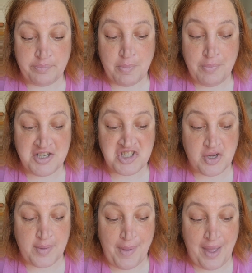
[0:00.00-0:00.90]
Make sure
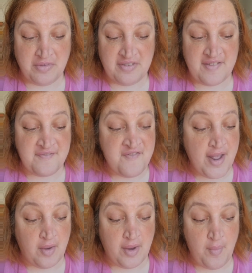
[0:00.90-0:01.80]
to pounce it
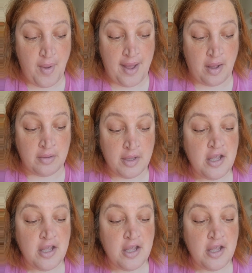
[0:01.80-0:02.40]
very well